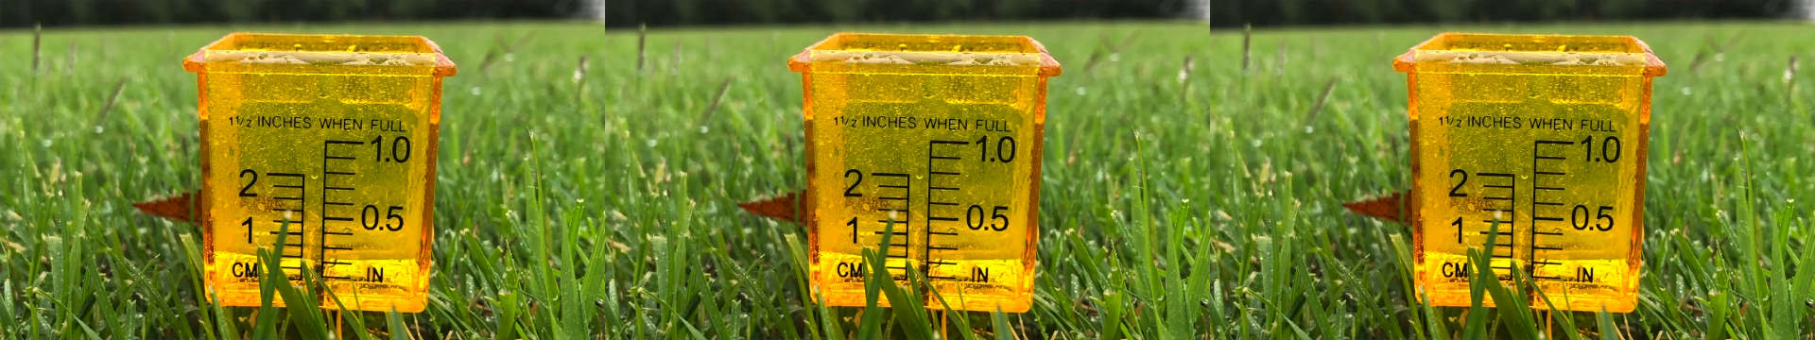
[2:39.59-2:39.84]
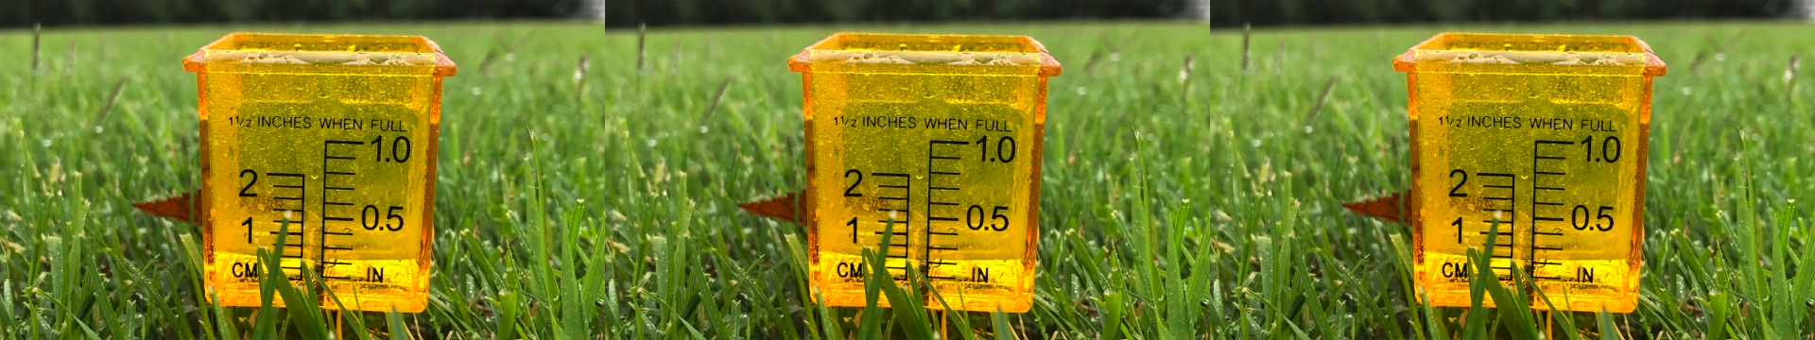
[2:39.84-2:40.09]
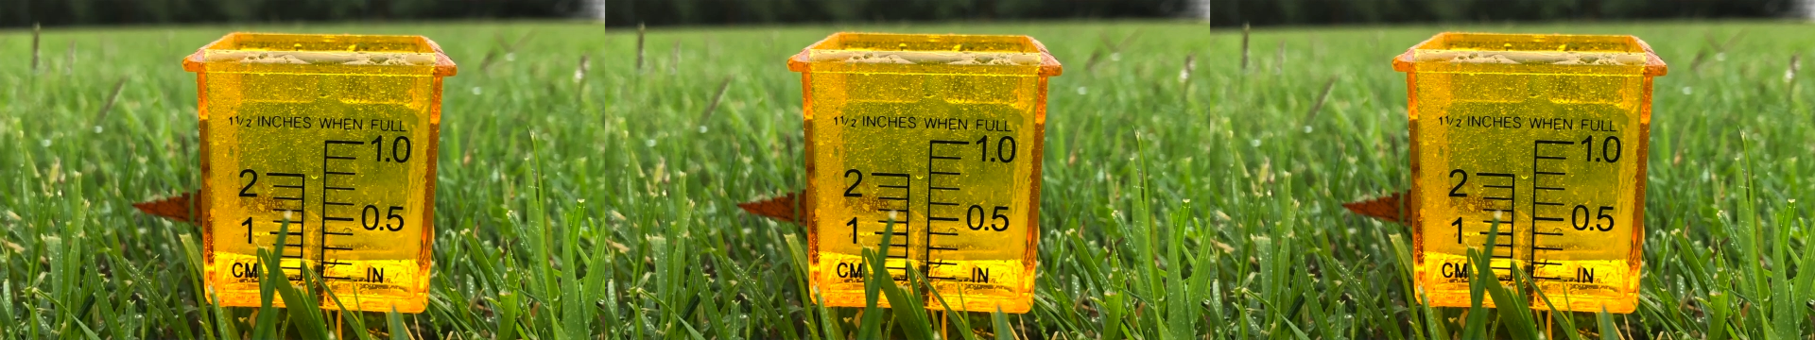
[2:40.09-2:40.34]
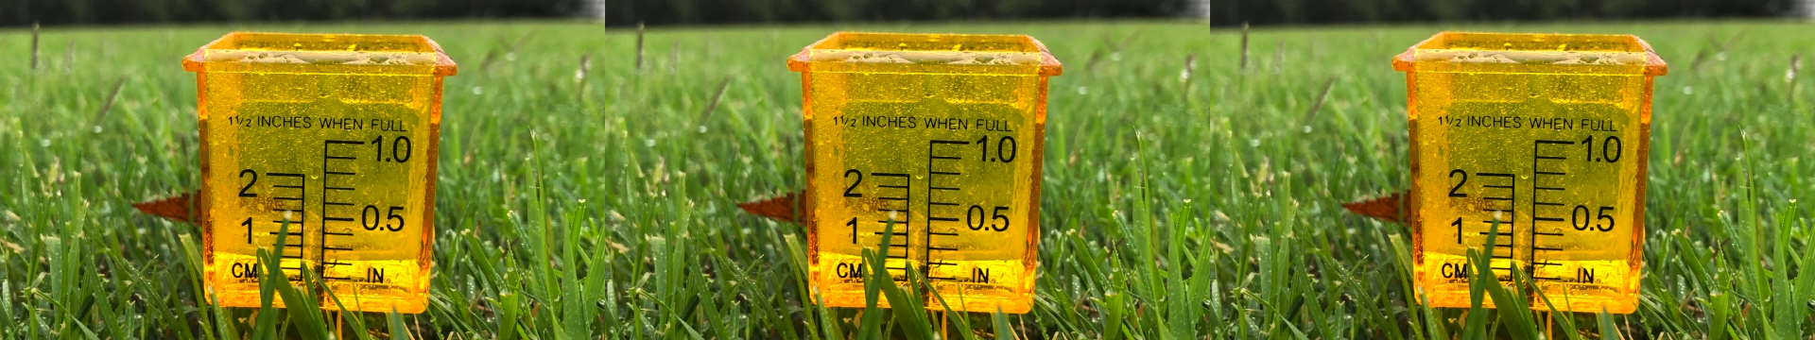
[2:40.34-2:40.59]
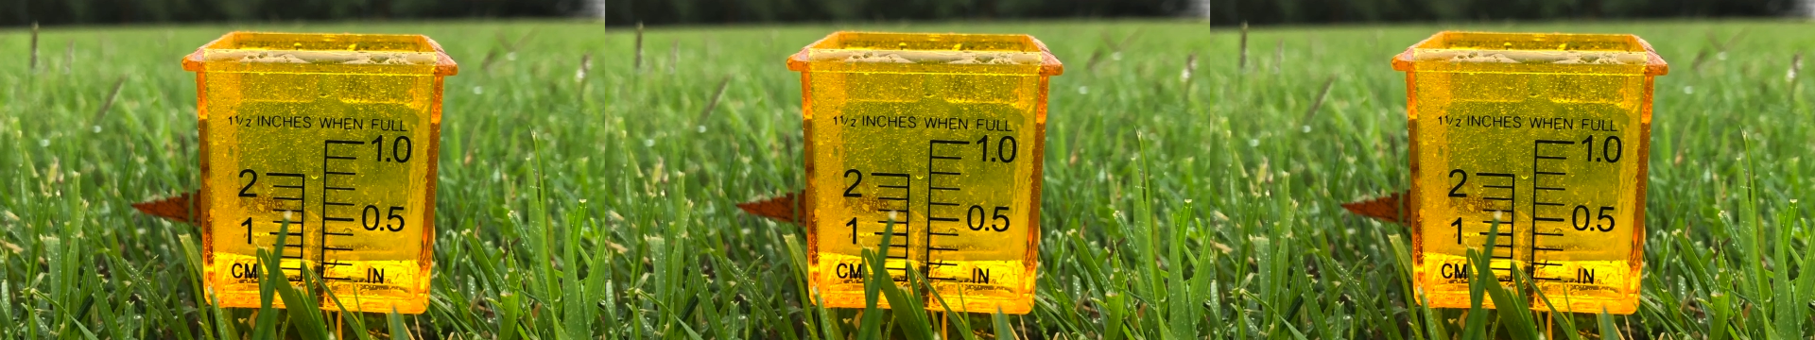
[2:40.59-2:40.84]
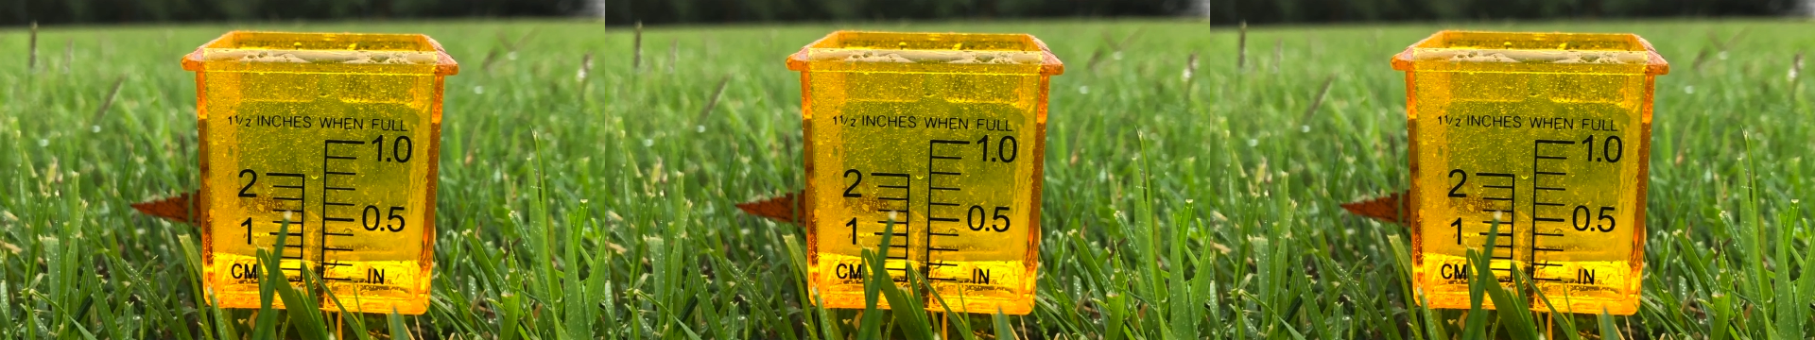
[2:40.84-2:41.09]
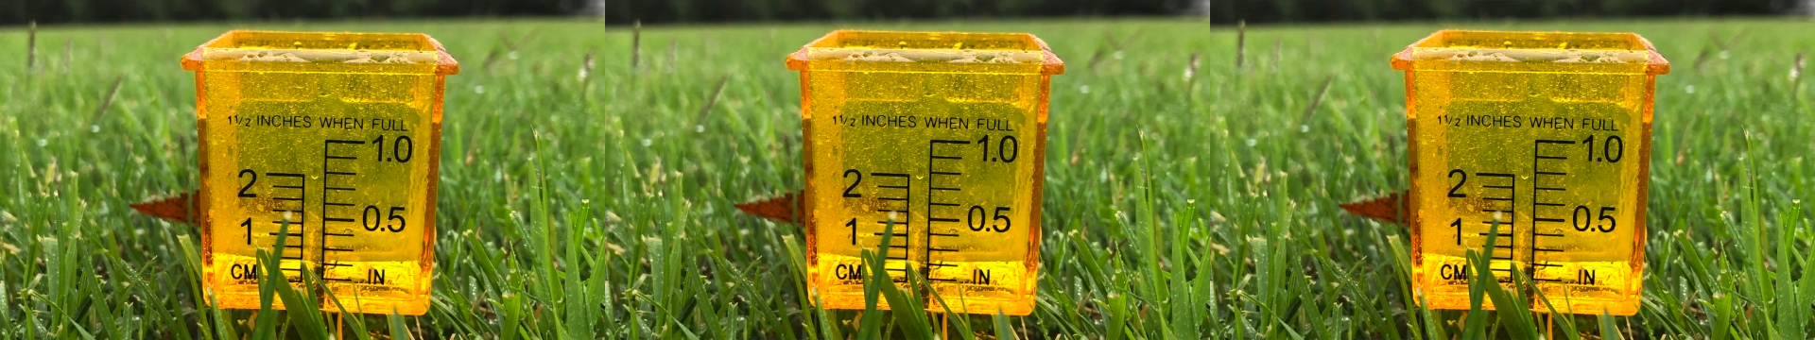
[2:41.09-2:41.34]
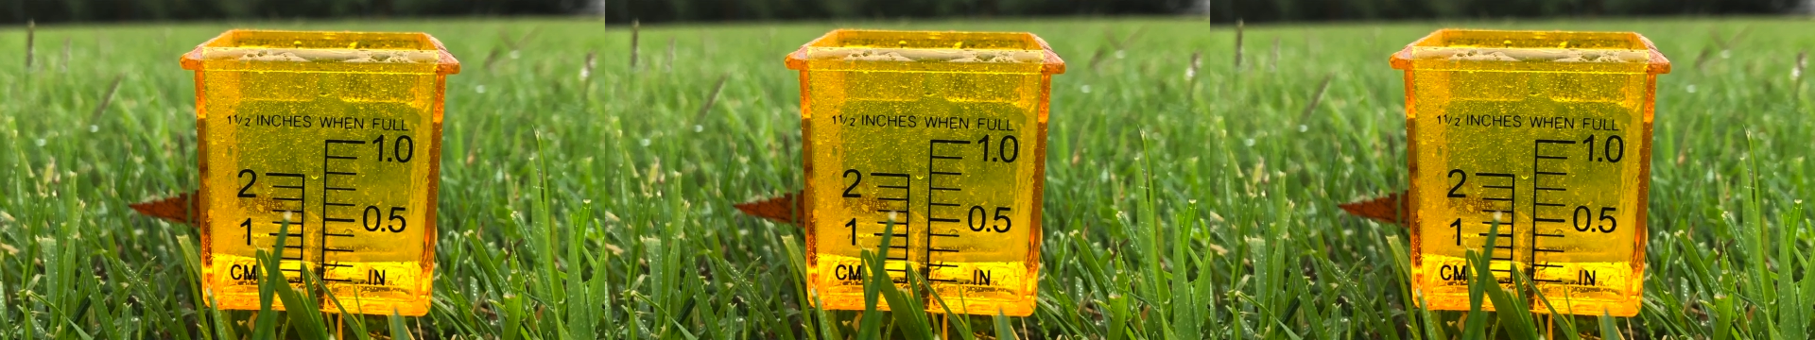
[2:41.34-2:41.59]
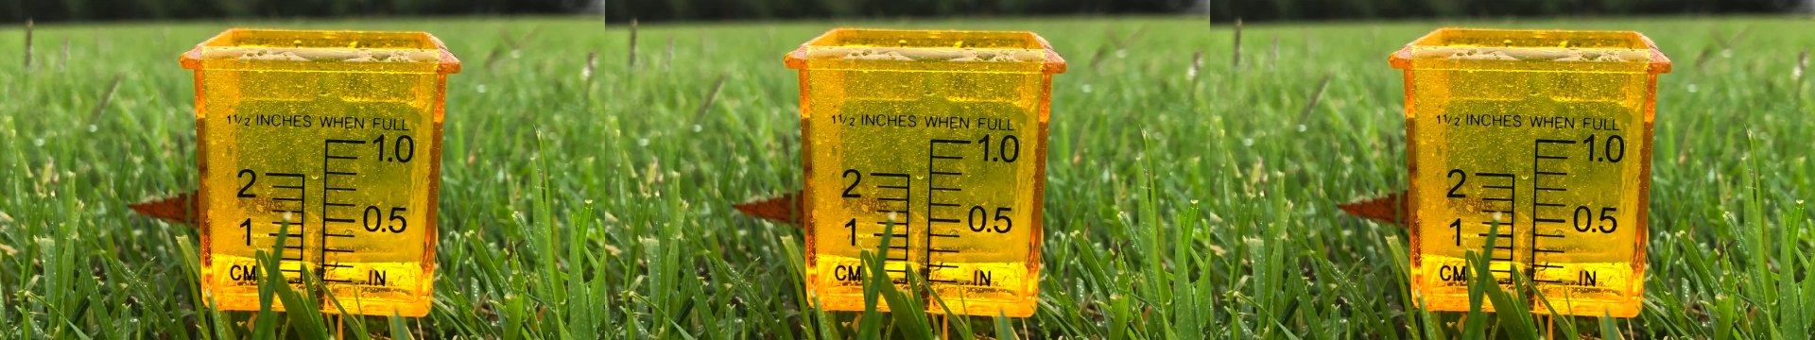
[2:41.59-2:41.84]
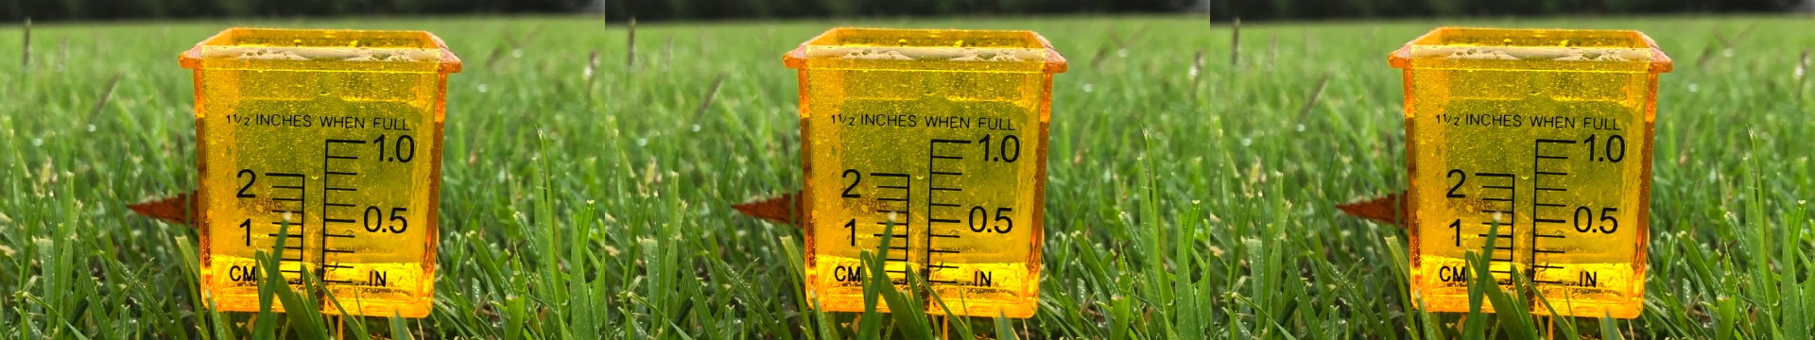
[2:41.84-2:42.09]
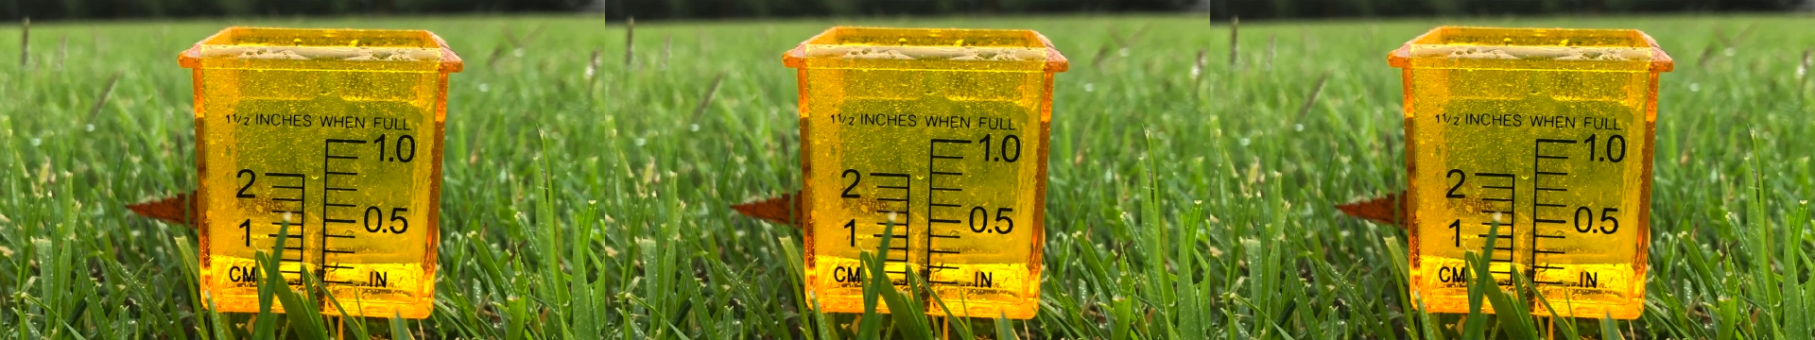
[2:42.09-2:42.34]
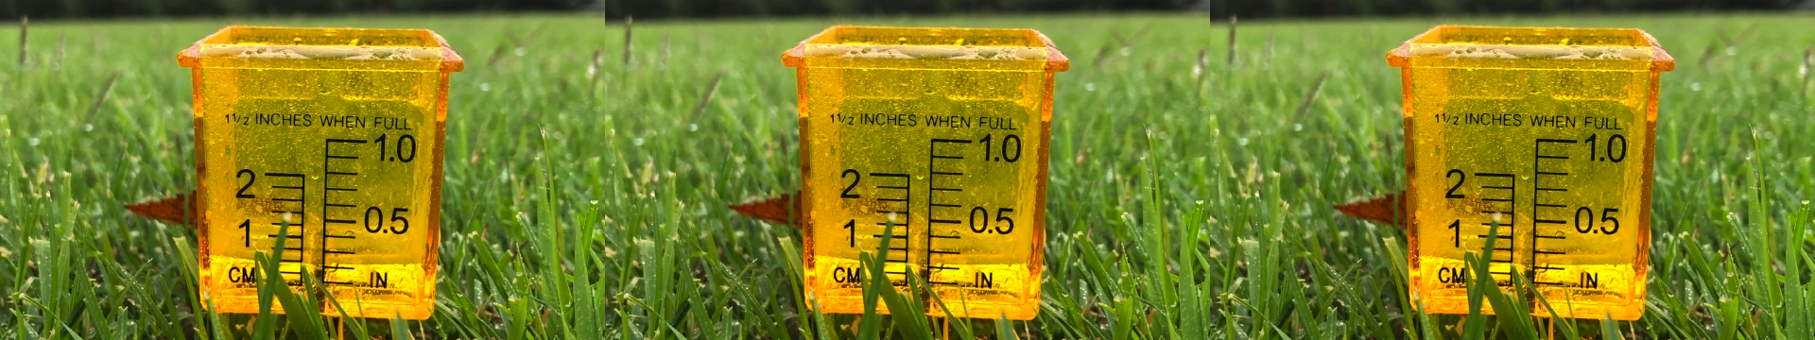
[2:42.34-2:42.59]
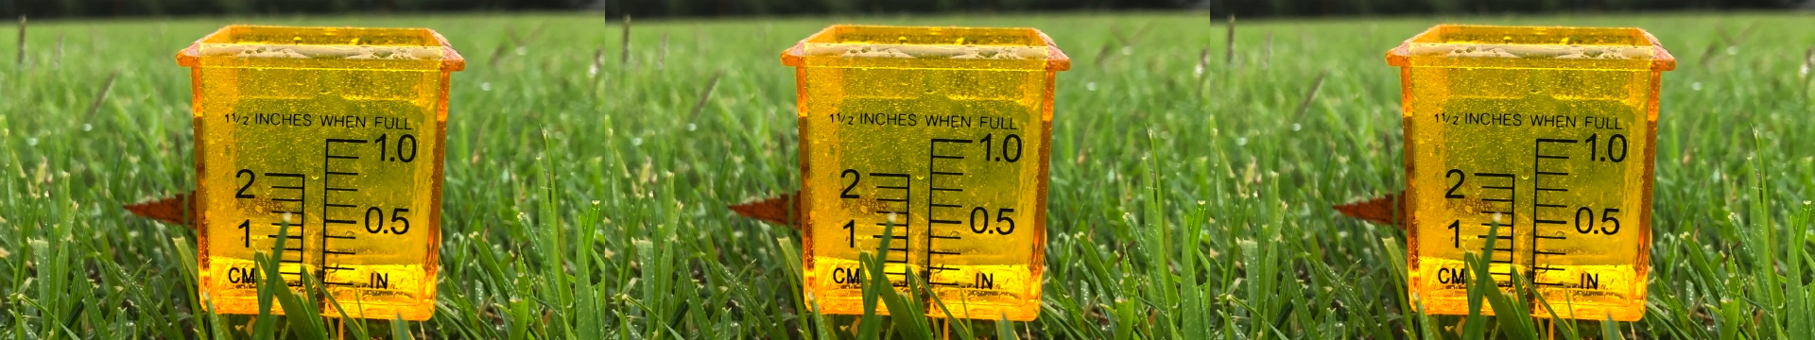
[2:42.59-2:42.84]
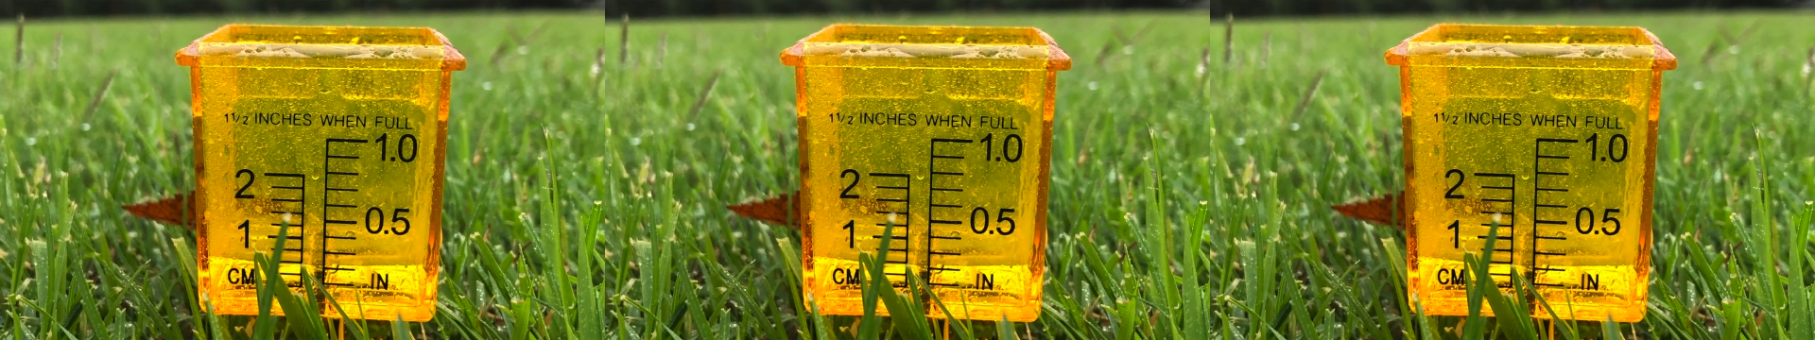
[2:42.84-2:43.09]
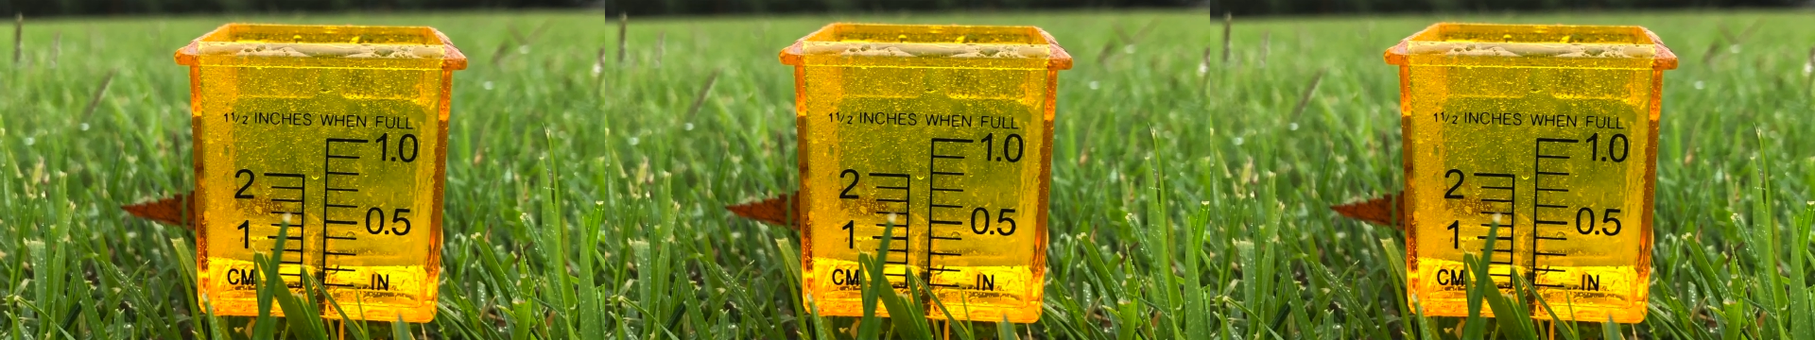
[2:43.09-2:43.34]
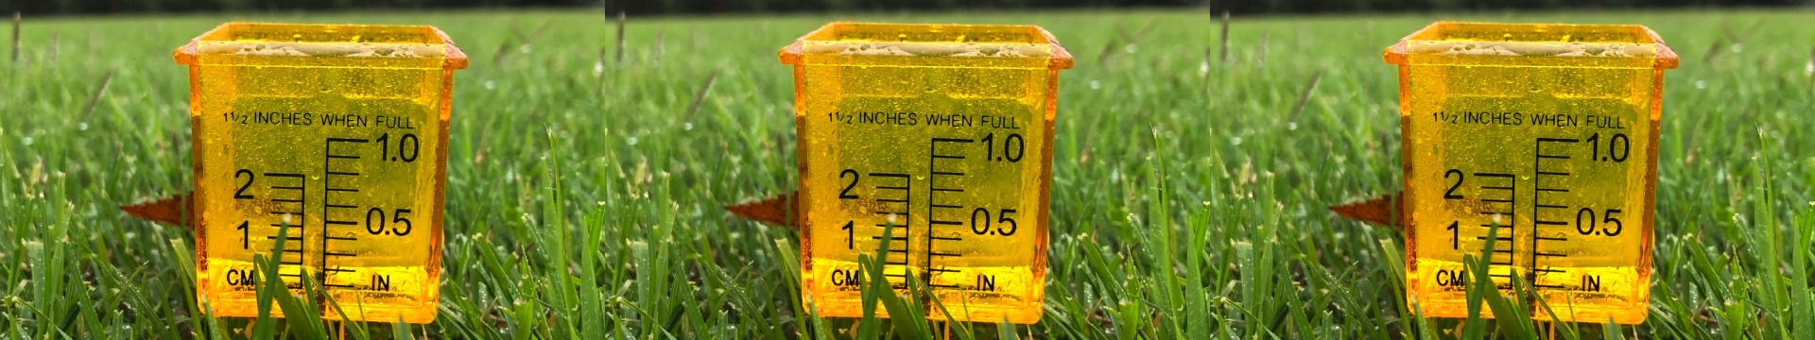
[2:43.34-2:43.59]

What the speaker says: [unreadable: no face in view]